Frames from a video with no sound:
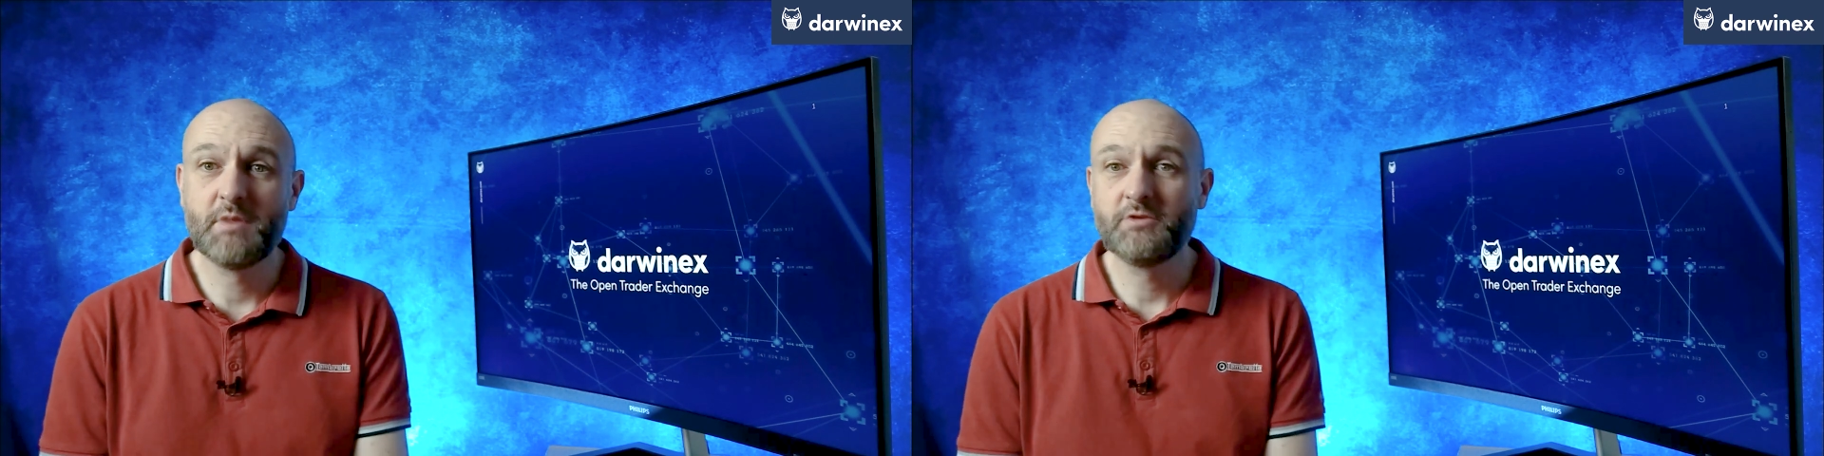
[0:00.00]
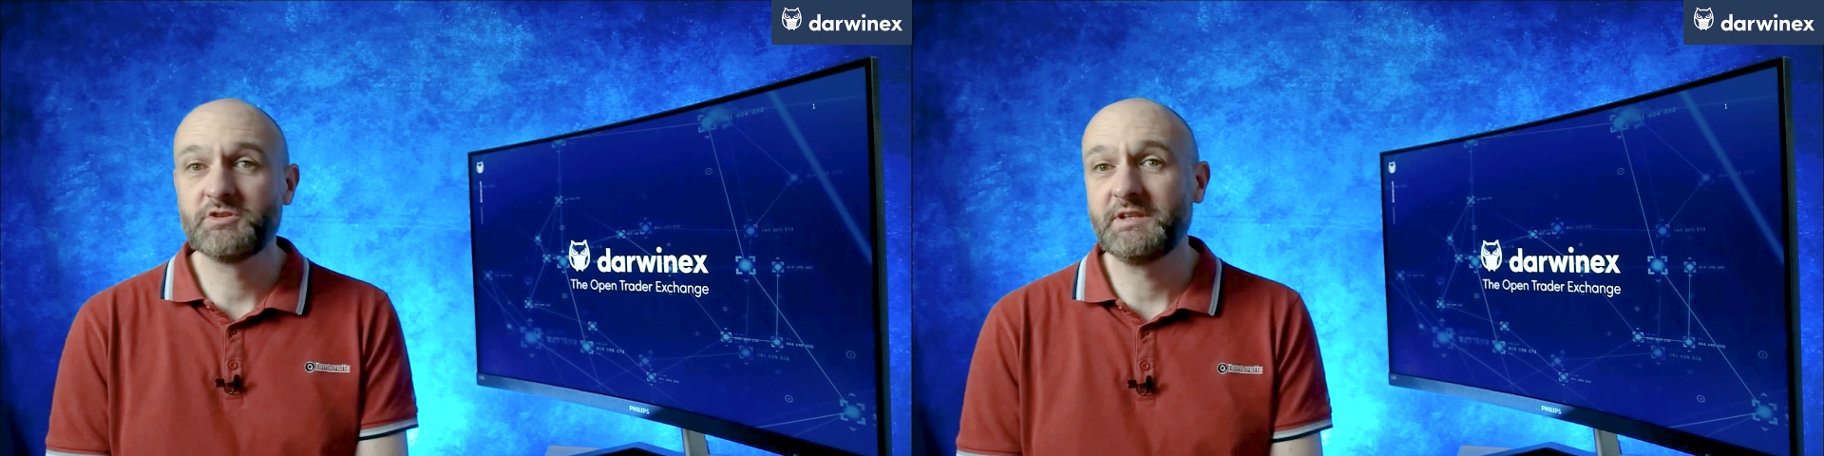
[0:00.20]

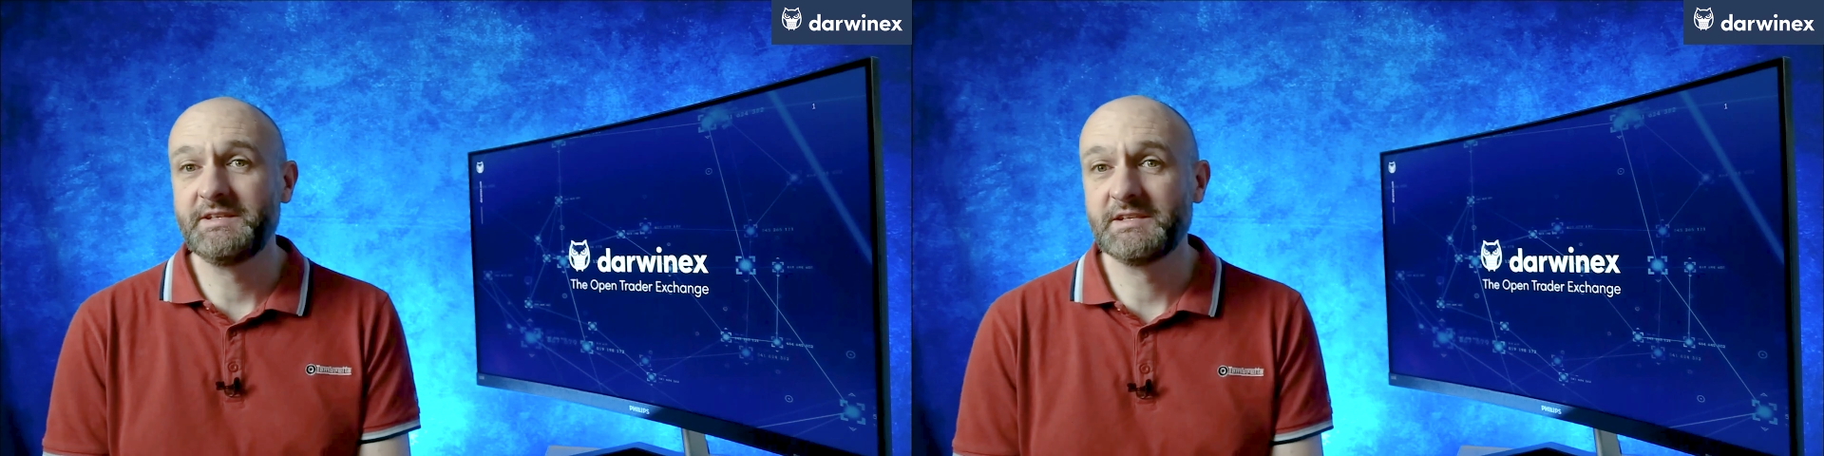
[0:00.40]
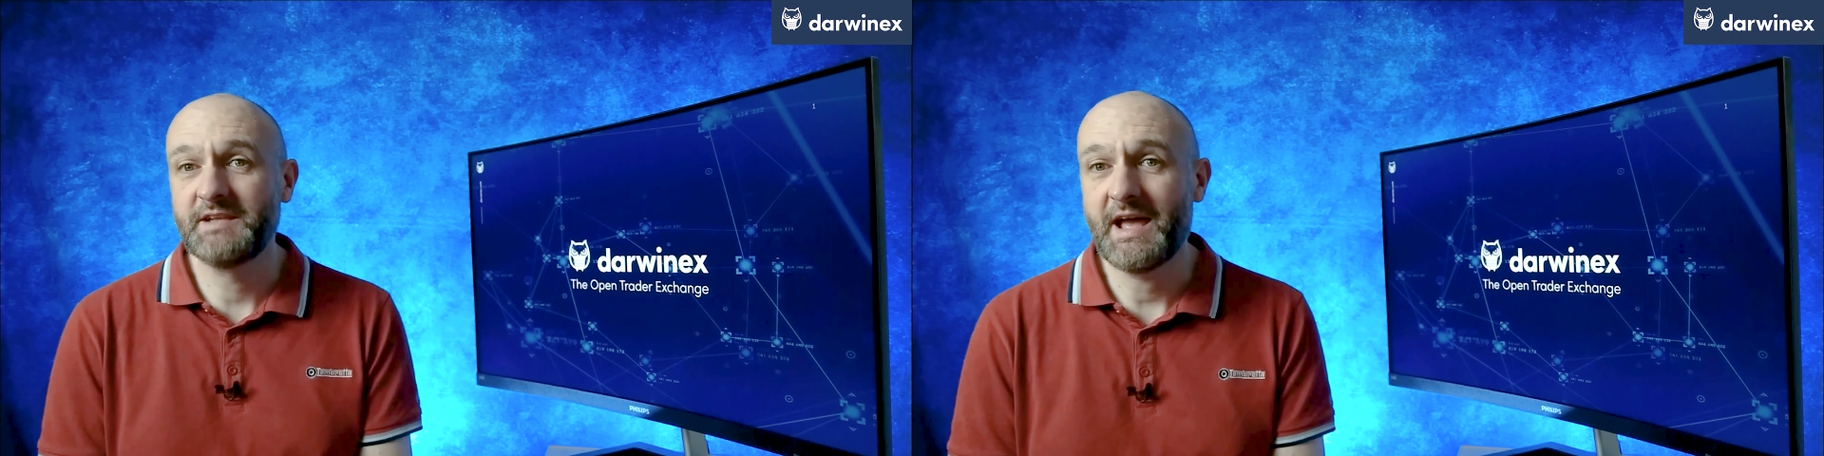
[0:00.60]
mostly
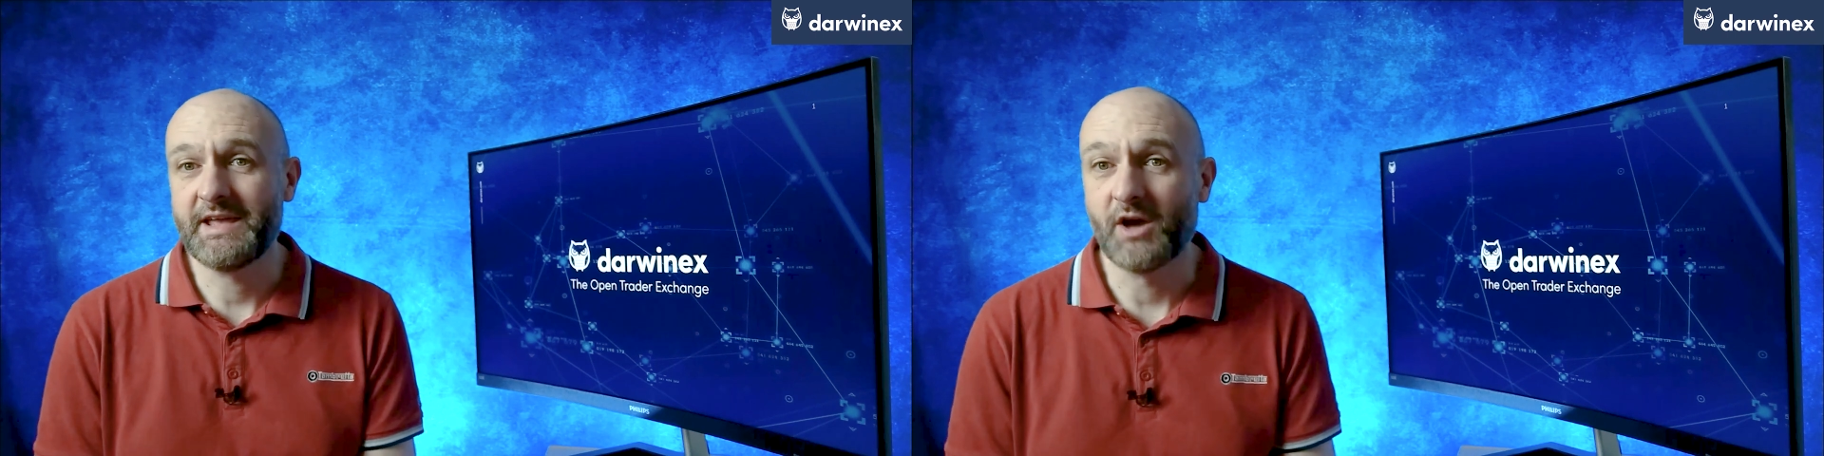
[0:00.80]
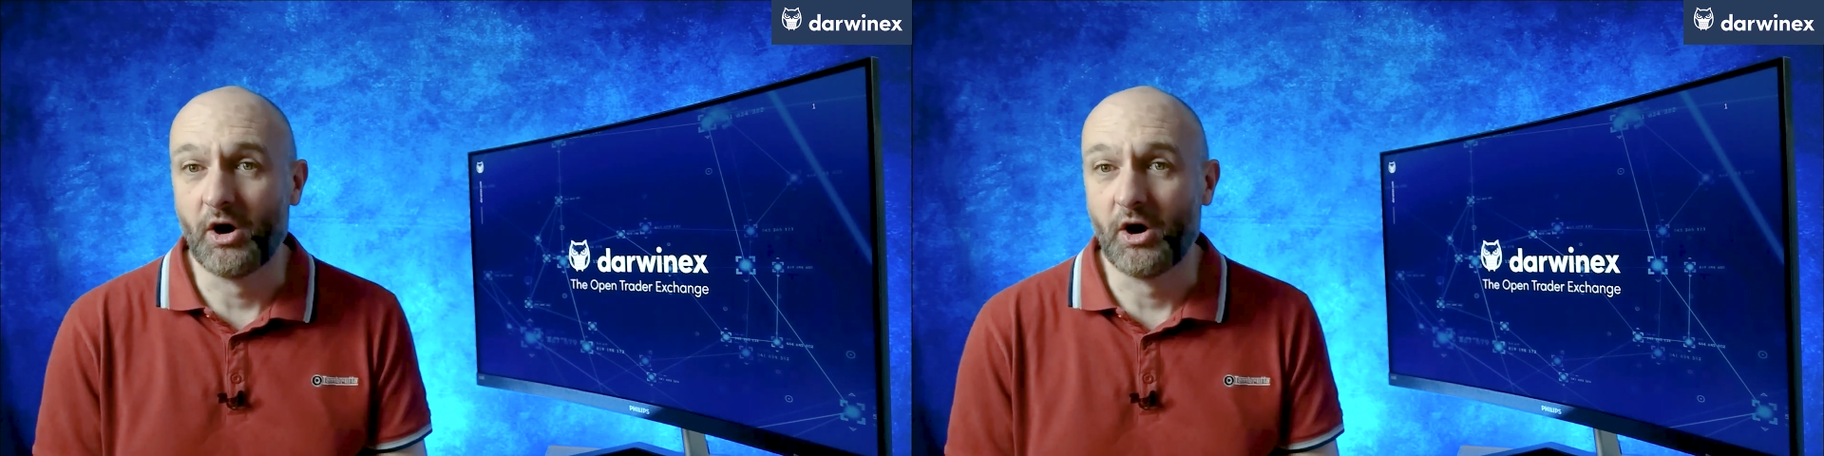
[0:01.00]
today